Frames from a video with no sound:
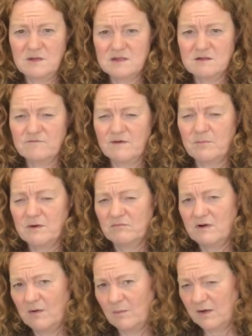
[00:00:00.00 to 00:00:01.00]
of fabric
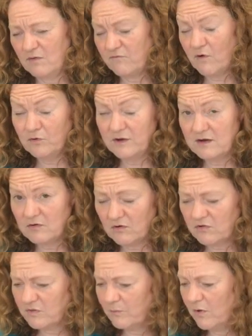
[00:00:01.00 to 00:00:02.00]
right away, folded
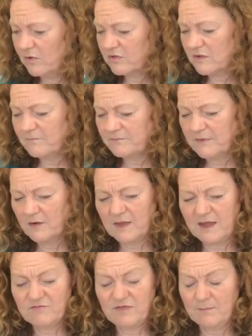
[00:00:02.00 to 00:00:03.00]
across the bolt, okay,
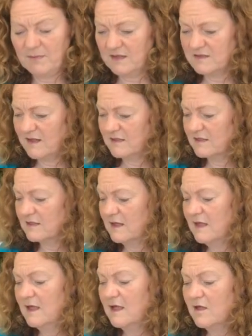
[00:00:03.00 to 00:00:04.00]
if that makes sense.
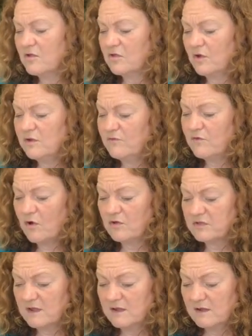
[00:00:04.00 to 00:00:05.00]
So you've
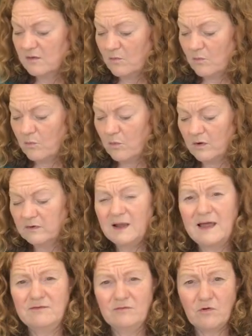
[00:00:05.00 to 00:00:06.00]
got 1
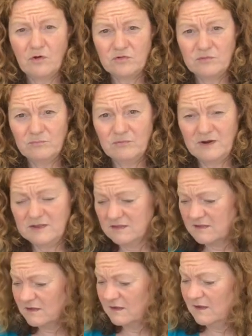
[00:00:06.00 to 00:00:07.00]
layer of cotton
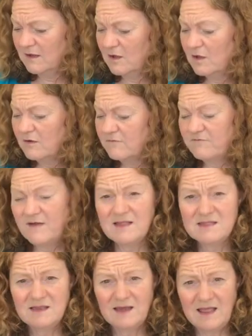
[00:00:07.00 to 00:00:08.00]
print.
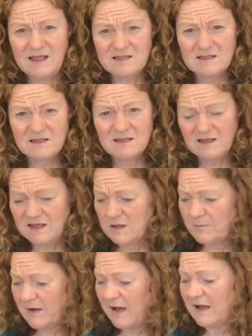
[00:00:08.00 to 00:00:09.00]
Facing it in your
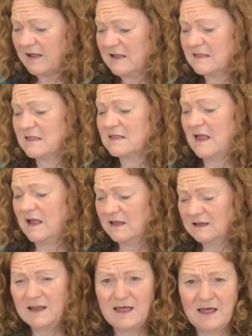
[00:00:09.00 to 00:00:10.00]
pack is a
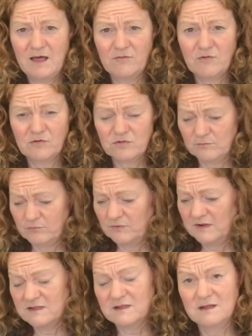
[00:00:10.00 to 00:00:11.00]
2nd layer of cotton
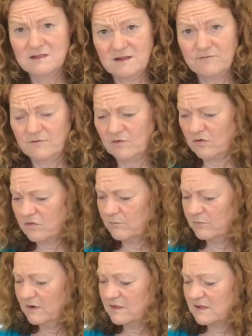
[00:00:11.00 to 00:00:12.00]
print, a different cotton
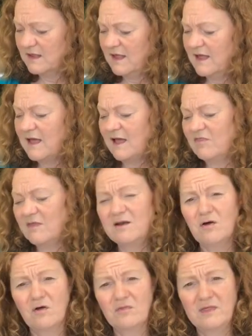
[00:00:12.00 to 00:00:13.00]
print, and then
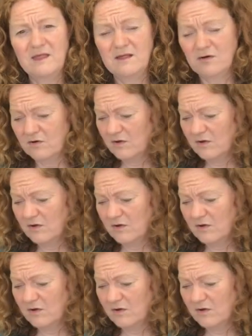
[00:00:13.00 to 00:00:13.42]
on the